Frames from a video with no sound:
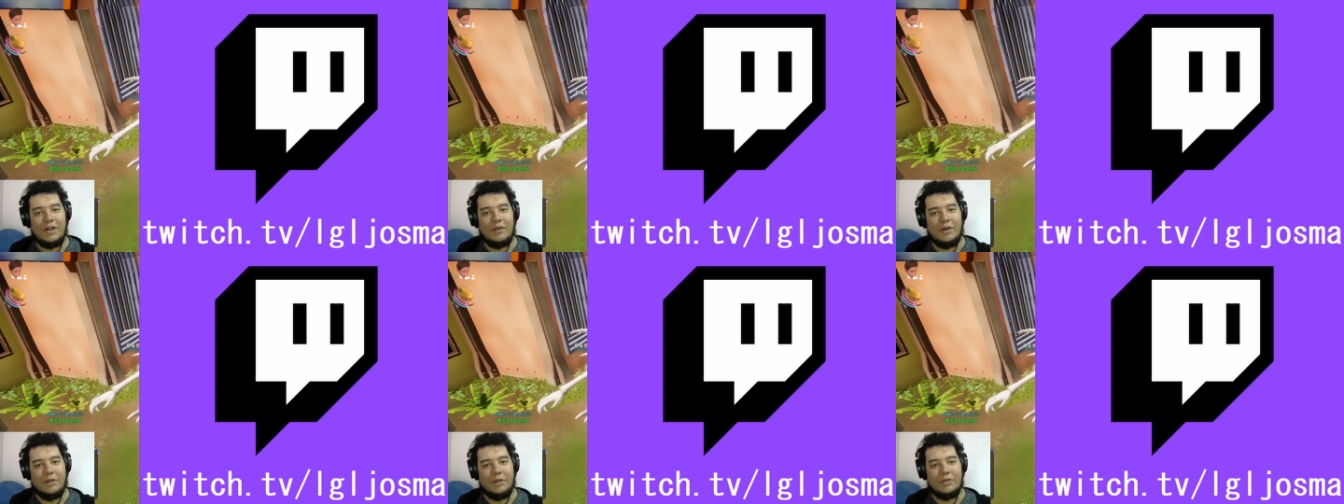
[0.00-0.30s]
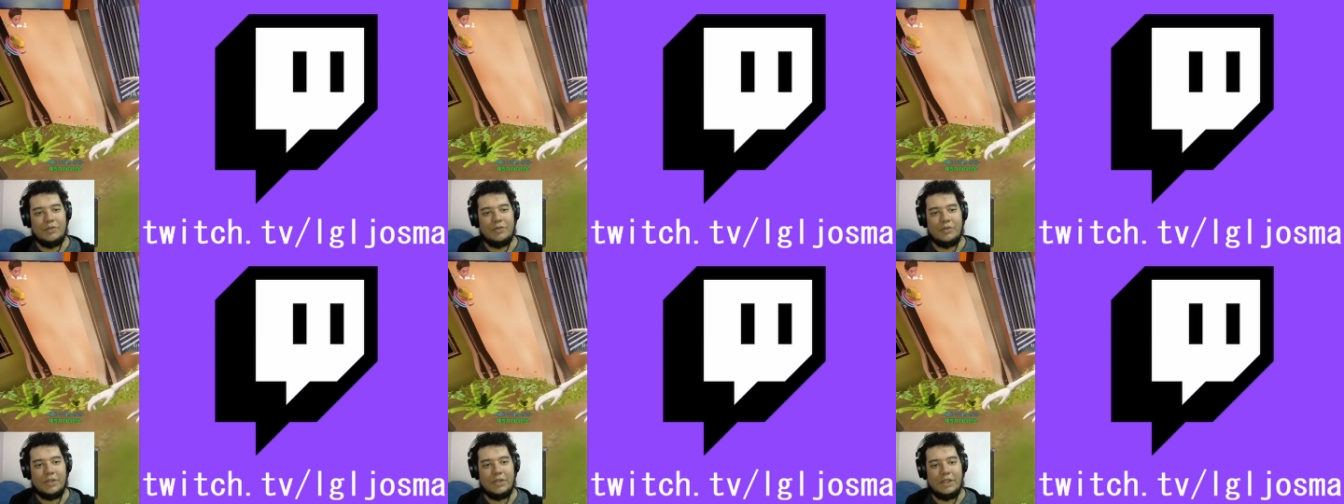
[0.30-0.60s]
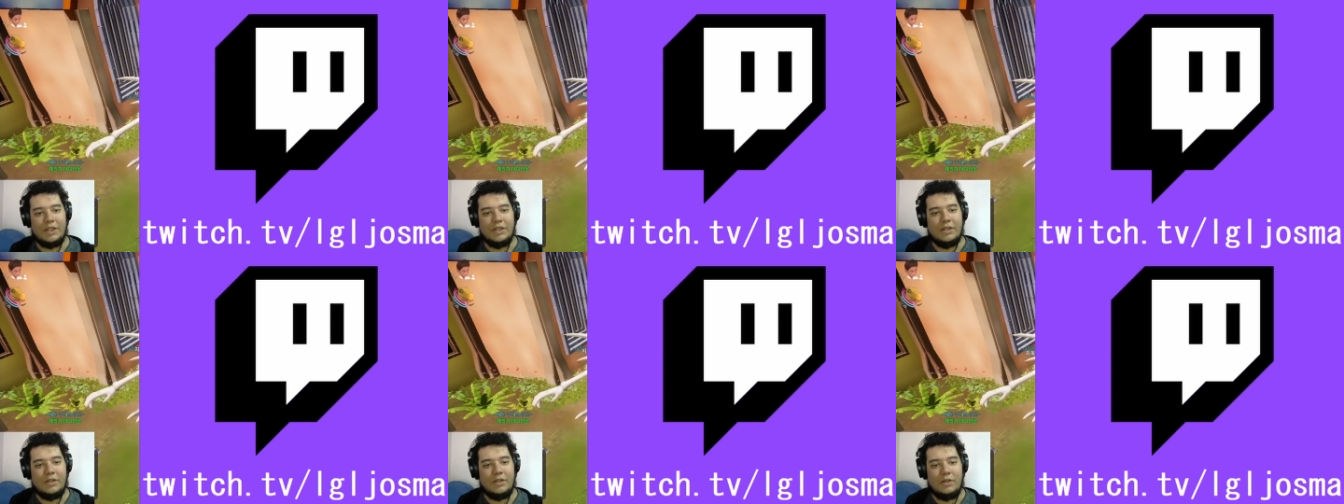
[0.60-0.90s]
around
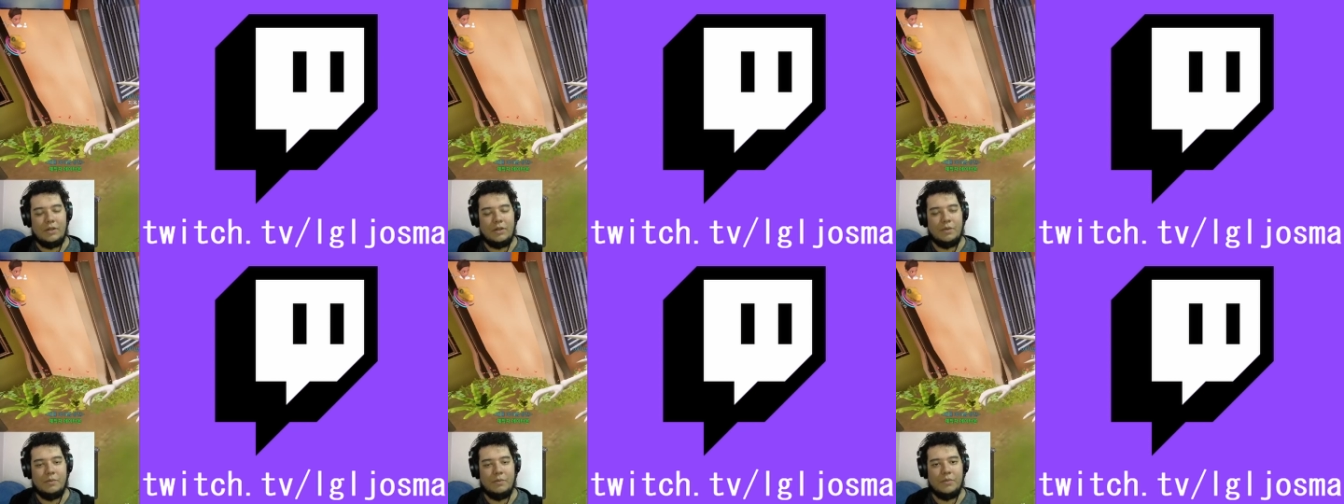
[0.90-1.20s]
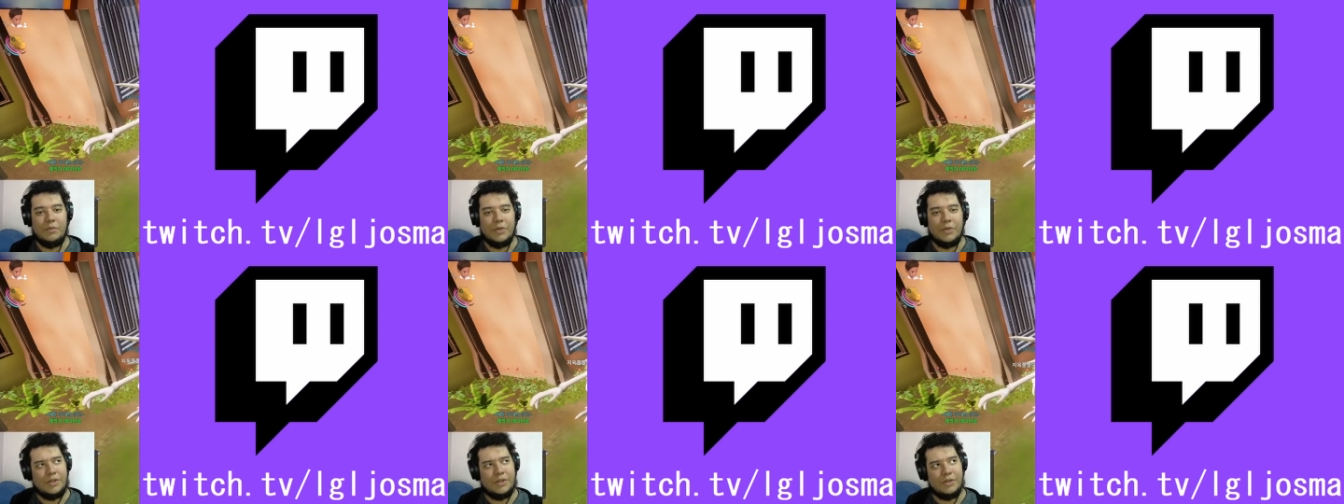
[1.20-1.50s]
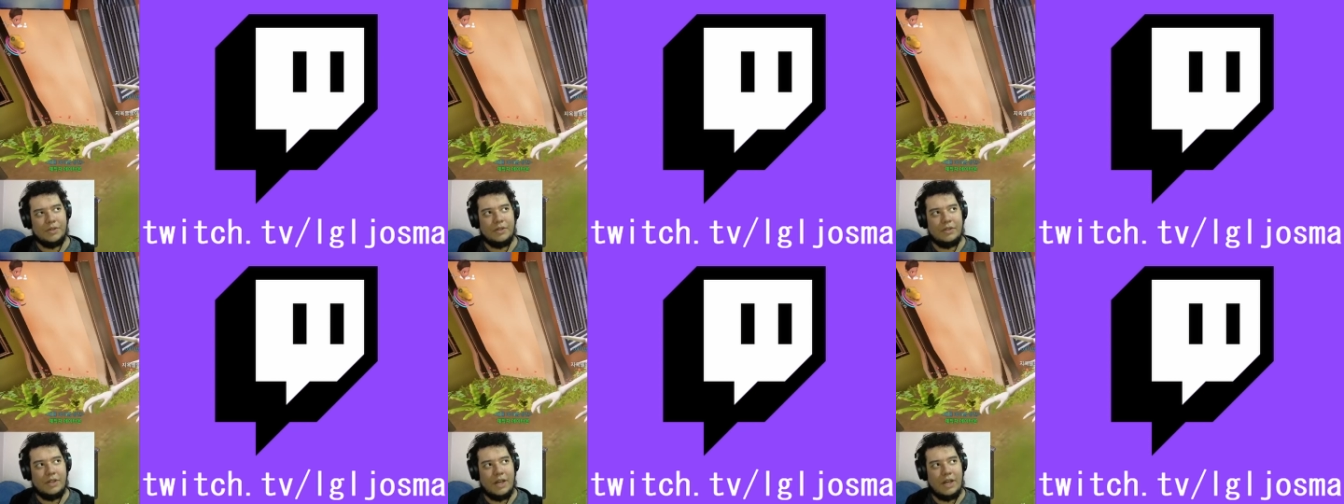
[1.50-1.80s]
3 on
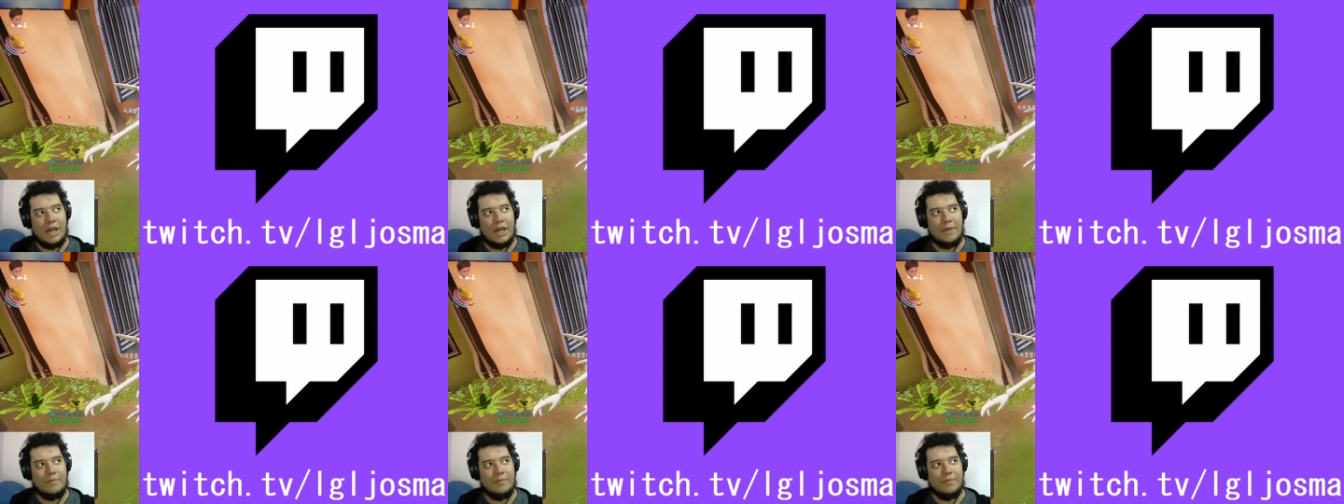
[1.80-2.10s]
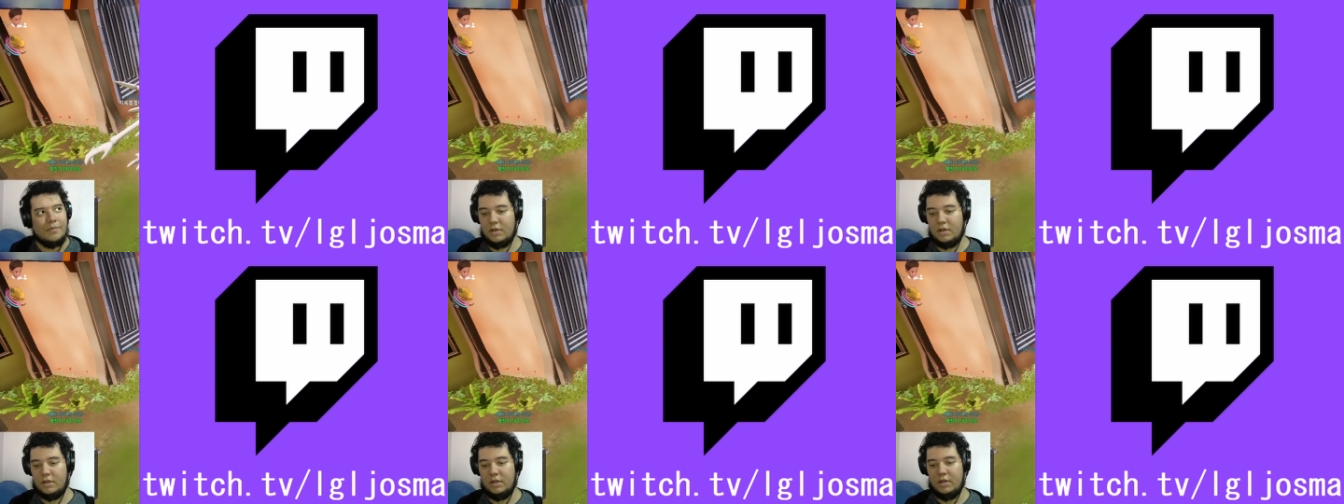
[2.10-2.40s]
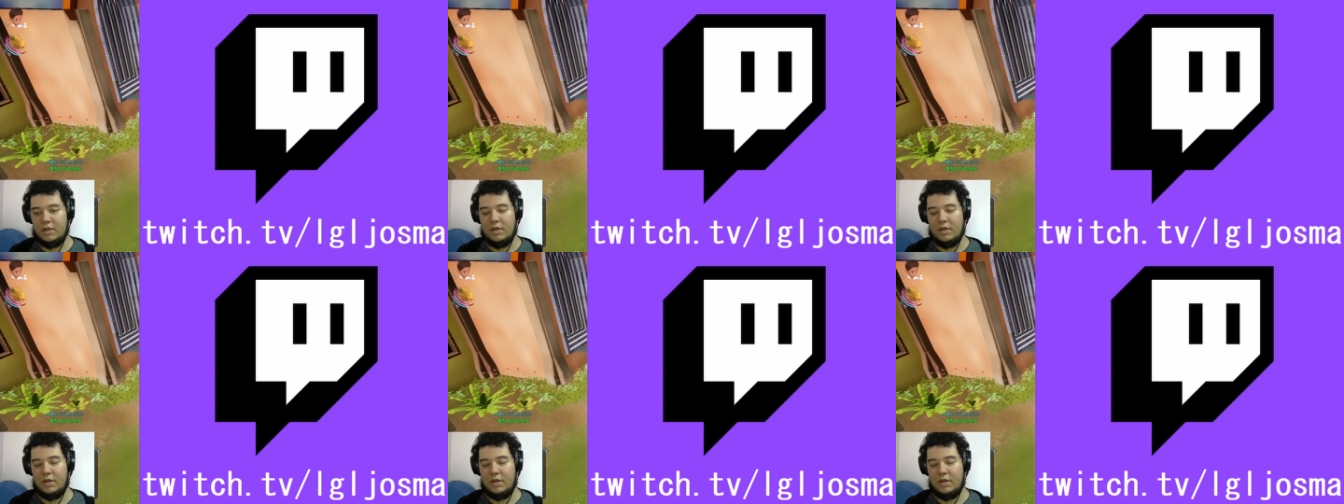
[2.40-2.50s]
Brazil time,